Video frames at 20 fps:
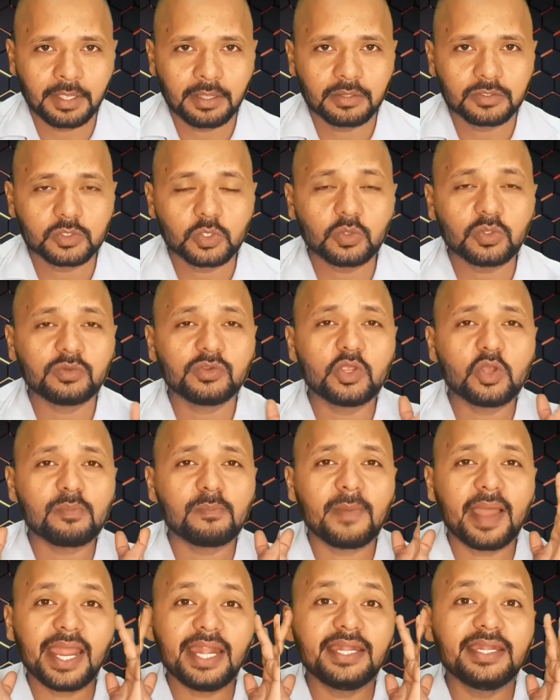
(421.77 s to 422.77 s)
So your
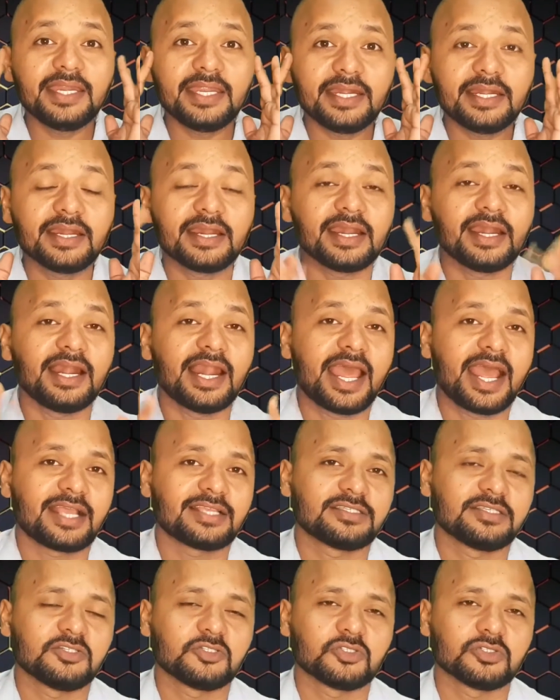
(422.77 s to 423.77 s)
mind needs
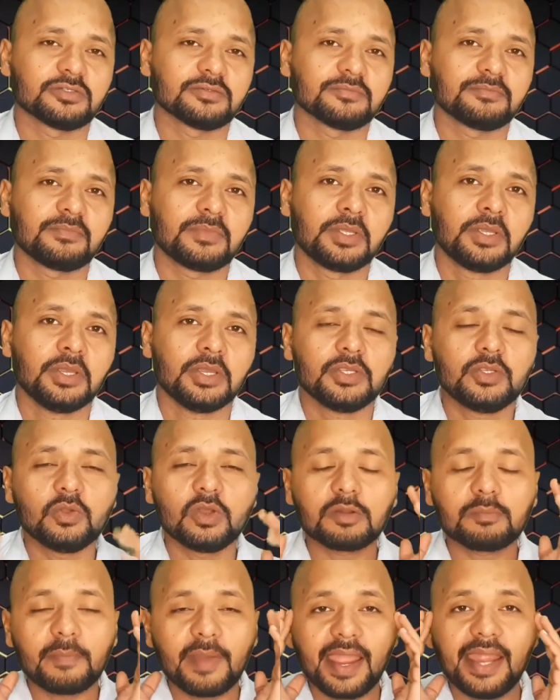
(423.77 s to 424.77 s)
relaxation.
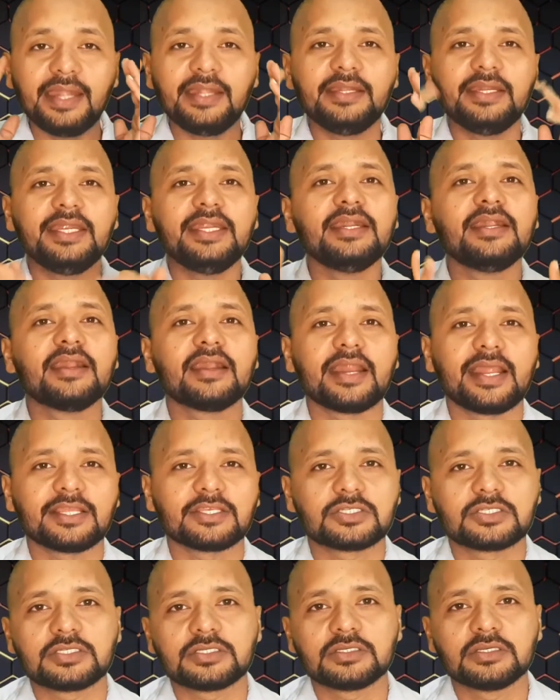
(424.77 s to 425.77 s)
Your mind needs
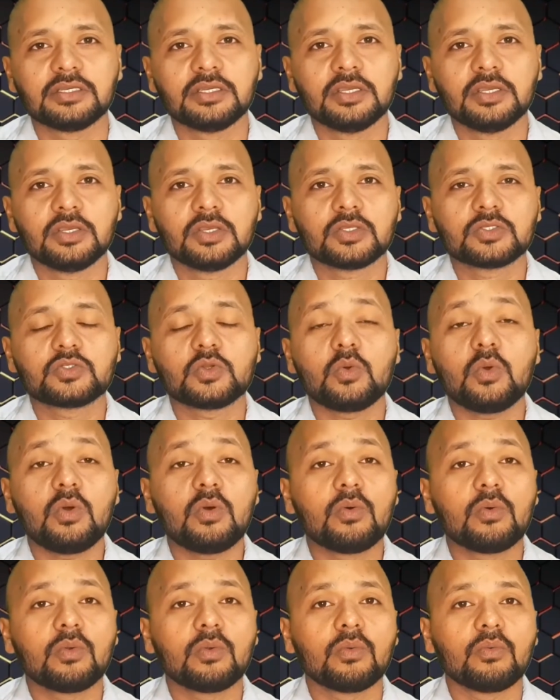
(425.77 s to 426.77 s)
rest.
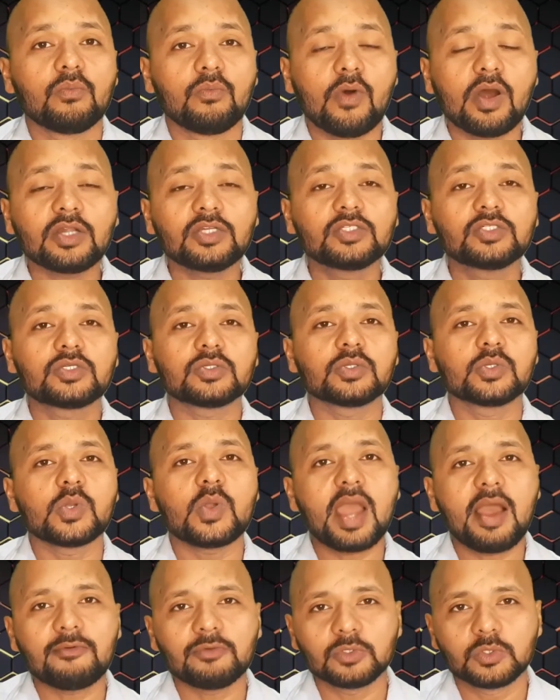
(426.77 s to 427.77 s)
So what you
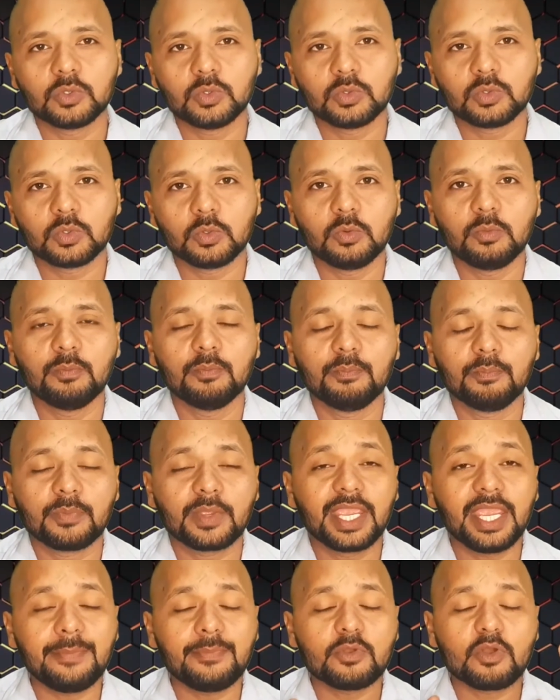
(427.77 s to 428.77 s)
have to do to
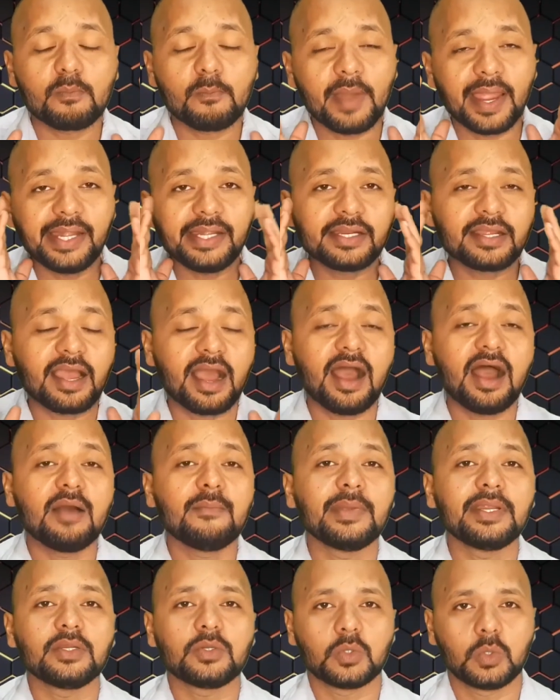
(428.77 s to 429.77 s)
keep your mind
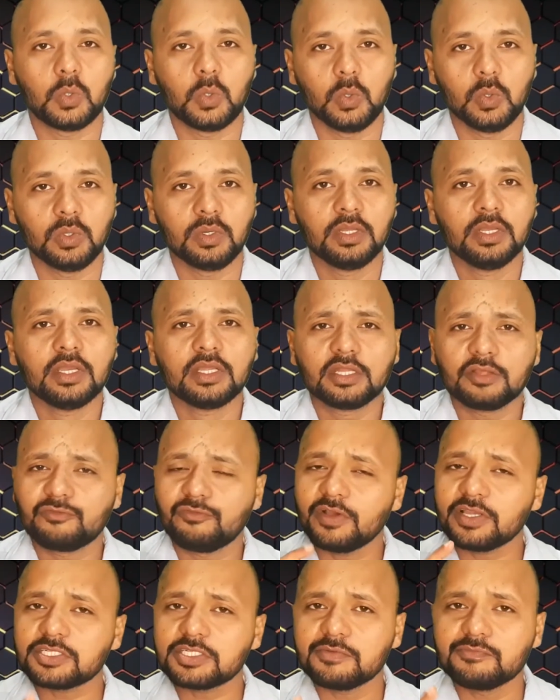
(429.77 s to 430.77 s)
calm and cool? The
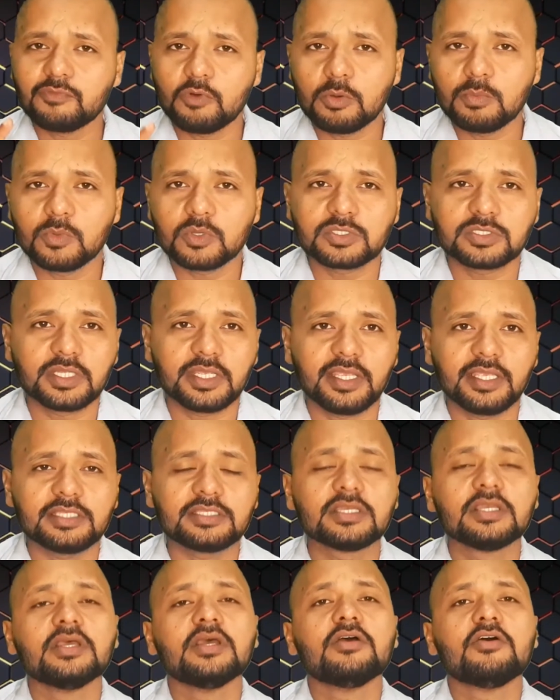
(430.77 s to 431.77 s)
first and foremost thing
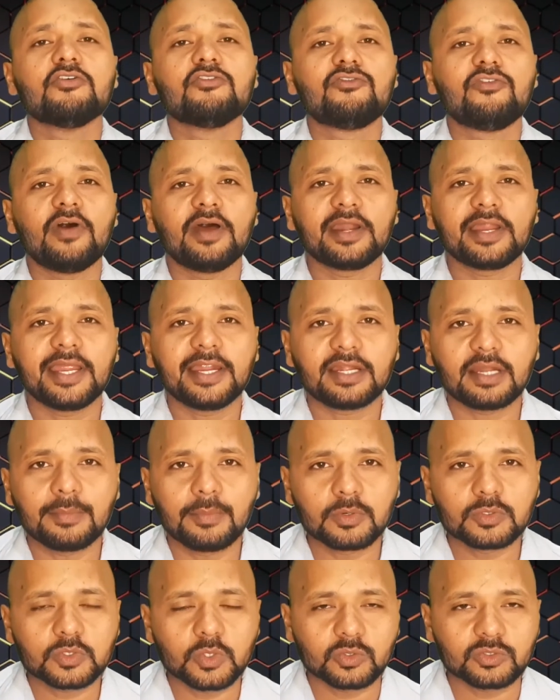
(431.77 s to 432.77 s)
is forget
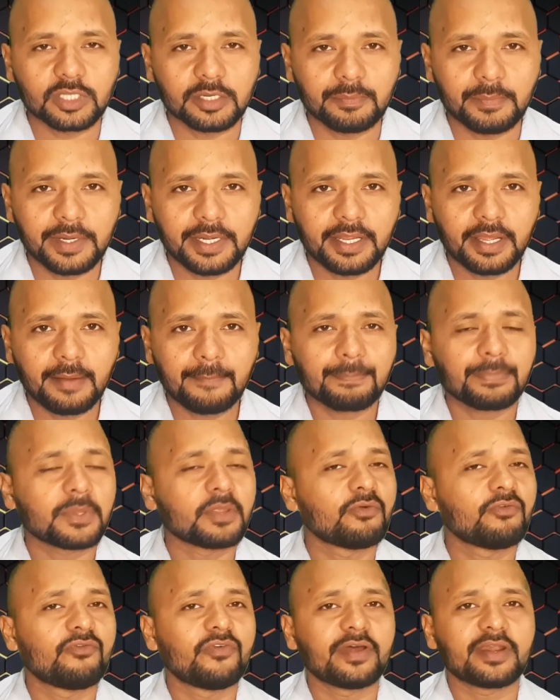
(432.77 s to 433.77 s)
about social media,
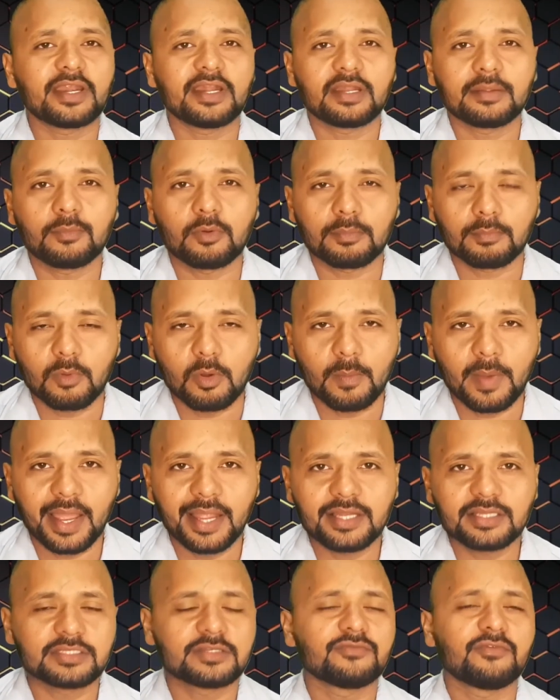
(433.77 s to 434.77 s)
forget about
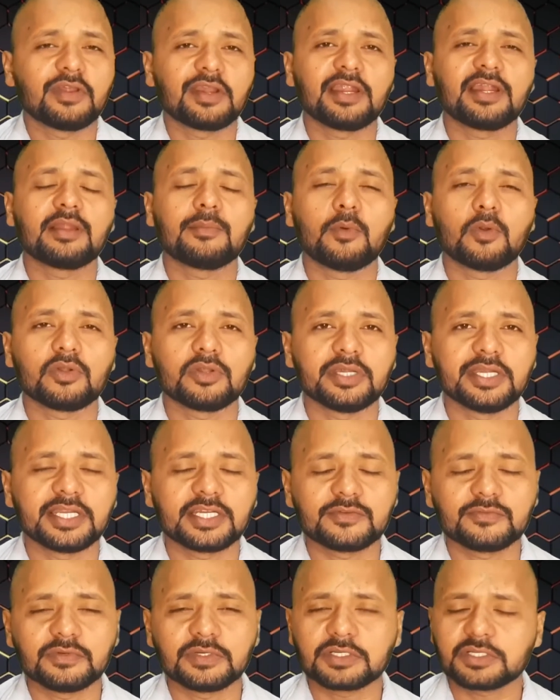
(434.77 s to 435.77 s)
mobiles, forget about
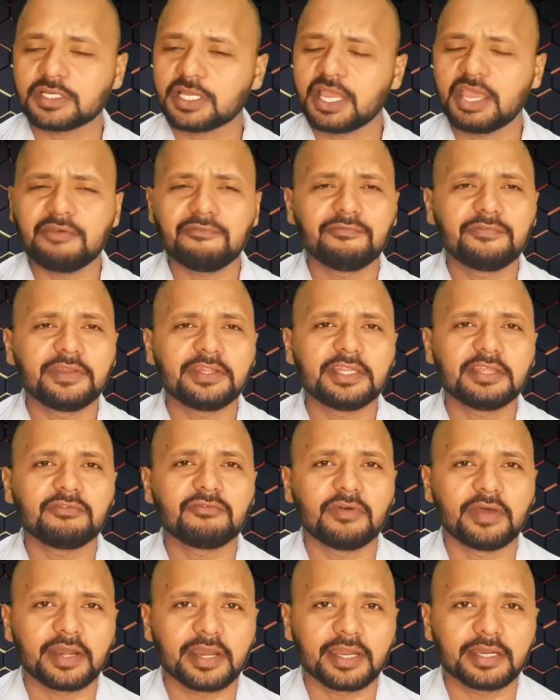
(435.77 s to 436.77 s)
network, everything
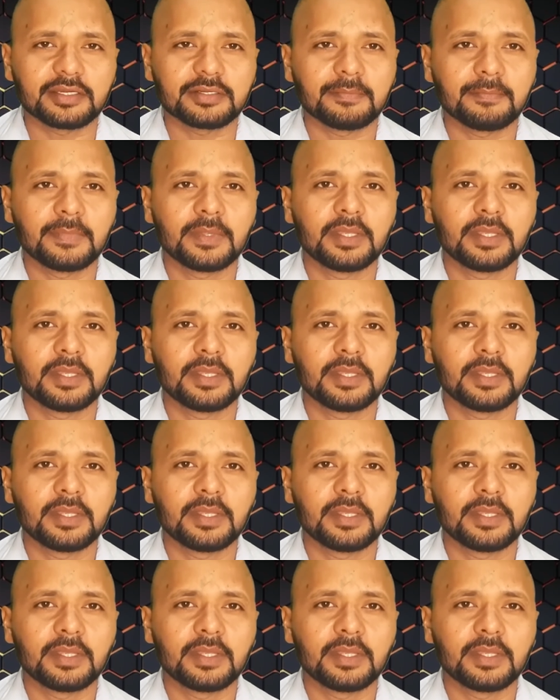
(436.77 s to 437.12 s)
forget.